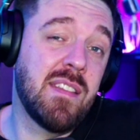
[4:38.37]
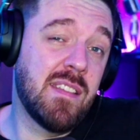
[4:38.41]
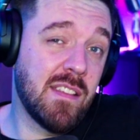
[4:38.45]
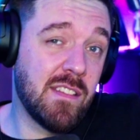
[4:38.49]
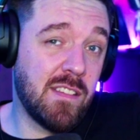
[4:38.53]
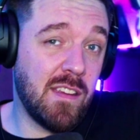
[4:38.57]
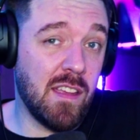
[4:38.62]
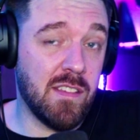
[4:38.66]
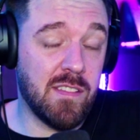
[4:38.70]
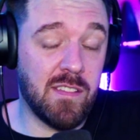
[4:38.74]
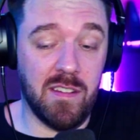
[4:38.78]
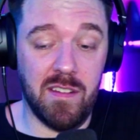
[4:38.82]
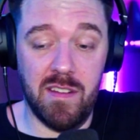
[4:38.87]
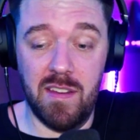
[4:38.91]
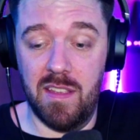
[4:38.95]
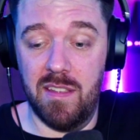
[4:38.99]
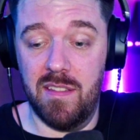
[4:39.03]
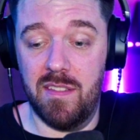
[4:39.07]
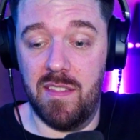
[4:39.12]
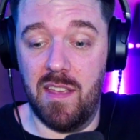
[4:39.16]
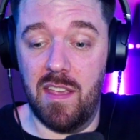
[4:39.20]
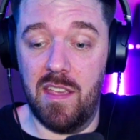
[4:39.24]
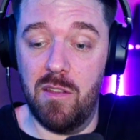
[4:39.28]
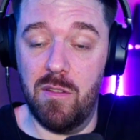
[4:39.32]
suggestion
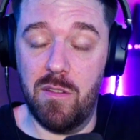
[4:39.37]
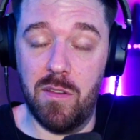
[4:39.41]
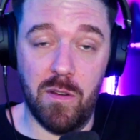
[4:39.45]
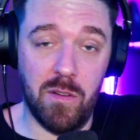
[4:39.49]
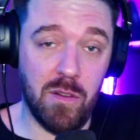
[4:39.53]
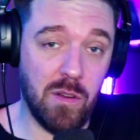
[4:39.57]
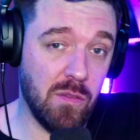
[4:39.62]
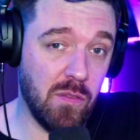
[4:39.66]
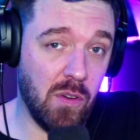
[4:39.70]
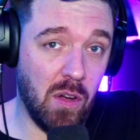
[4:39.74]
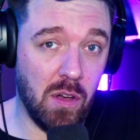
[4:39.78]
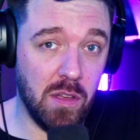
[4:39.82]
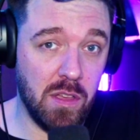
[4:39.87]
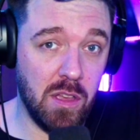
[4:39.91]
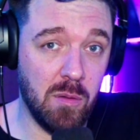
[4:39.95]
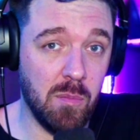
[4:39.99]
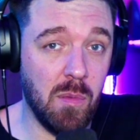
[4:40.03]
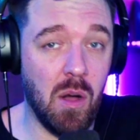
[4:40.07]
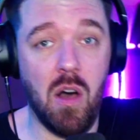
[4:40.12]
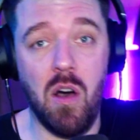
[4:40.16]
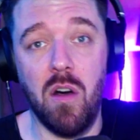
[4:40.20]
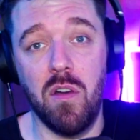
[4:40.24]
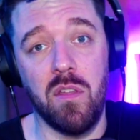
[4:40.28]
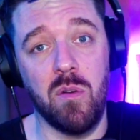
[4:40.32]
is that you turn your
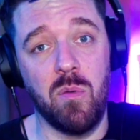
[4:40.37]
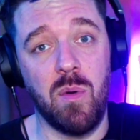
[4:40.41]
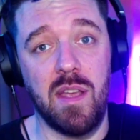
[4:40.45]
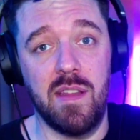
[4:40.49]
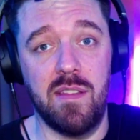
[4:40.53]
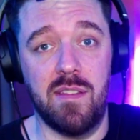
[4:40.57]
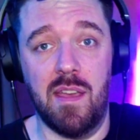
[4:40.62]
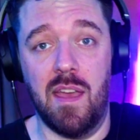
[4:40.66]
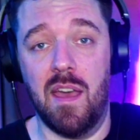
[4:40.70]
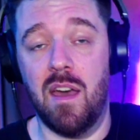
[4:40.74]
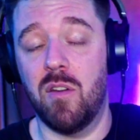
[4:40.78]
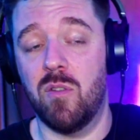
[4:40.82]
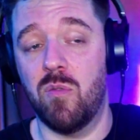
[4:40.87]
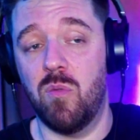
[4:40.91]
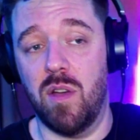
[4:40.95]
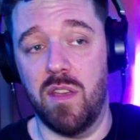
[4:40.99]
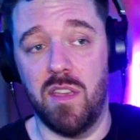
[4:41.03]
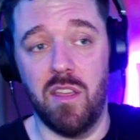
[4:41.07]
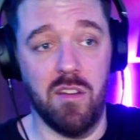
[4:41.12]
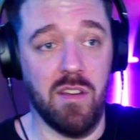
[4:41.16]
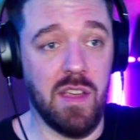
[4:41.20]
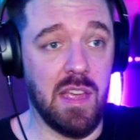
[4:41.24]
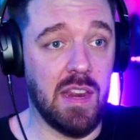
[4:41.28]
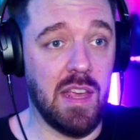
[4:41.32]
volume all the way down while
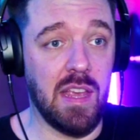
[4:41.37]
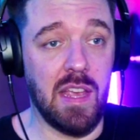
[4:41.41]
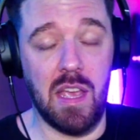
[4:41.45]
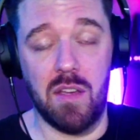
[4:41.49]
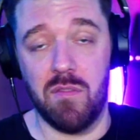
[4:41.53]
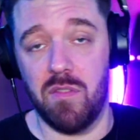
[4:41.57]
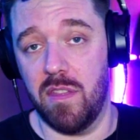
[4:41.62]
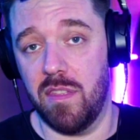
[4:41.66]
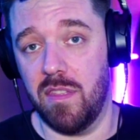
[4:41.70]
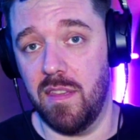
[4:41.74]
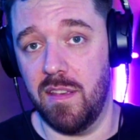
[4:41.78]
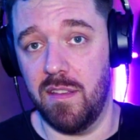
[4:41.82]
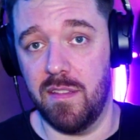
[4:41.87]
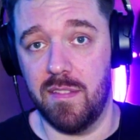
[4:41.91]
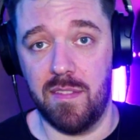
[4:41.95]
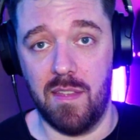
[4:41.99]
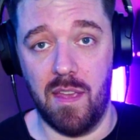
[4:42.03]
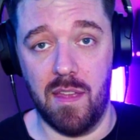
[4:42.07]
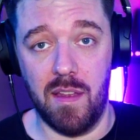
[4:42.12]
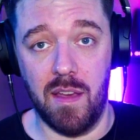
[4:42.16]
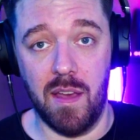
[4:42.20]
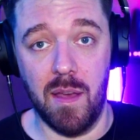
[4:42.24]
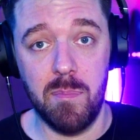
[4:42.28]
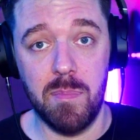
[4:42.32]
you're getting everything
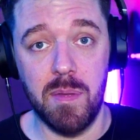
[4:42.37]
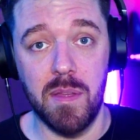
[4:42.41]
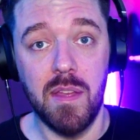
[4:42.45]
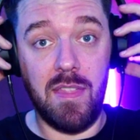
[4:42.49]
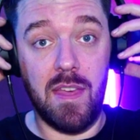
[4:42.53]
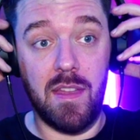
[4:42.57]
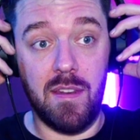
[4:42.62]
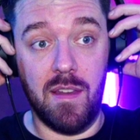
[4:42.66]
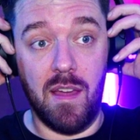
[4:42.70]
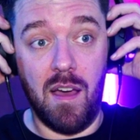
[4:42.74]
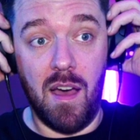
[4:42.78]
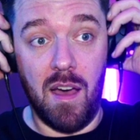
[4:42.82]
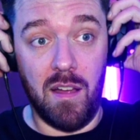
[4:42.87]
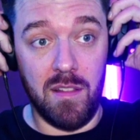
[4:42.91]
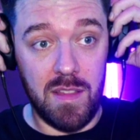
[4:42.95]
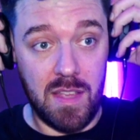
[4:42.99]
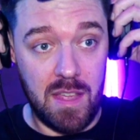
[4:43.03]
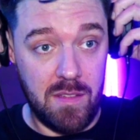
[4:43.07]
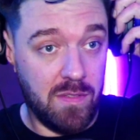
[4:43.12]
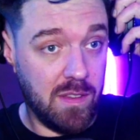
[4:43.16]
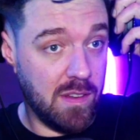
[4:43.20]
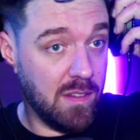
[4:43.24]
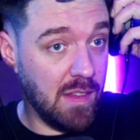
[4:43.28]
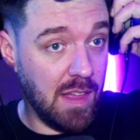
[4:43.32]
set up. And then I'll
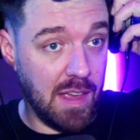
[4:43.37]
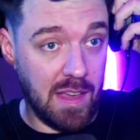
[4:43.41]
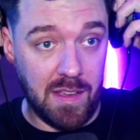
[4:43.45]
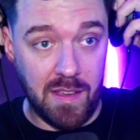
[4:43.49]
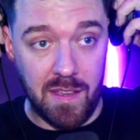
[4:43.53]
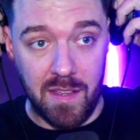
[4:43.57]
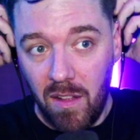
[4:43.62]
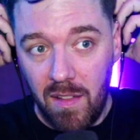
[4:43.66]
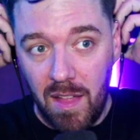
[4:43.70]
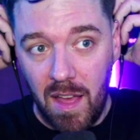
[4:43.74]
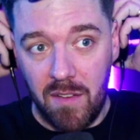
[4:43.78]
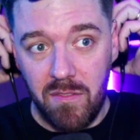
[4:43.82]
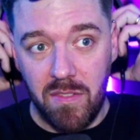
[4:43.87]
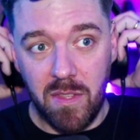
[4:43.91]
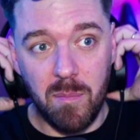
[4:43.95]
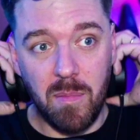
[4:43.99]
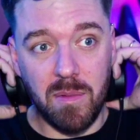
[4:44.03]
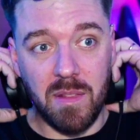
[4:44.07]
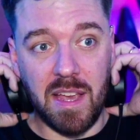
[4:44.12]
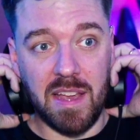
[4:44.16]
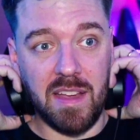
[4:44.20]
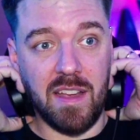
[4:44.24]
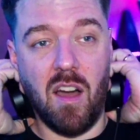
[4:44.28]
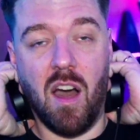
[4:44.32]
have
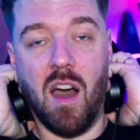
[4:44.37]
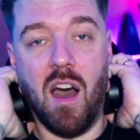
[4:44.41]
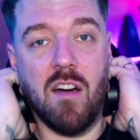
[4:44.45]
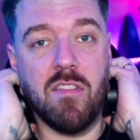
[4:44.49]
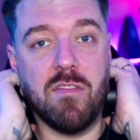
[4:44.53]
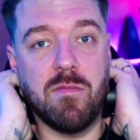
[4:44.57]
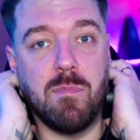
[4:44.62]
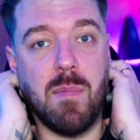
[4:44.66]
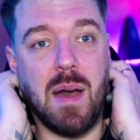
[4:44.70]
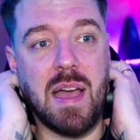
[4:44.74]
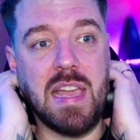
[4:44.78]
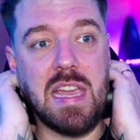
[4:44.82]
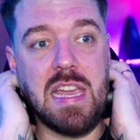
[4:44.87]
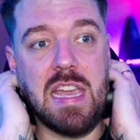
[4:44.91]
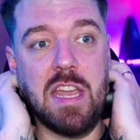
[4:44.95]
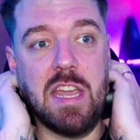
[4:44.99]
them off my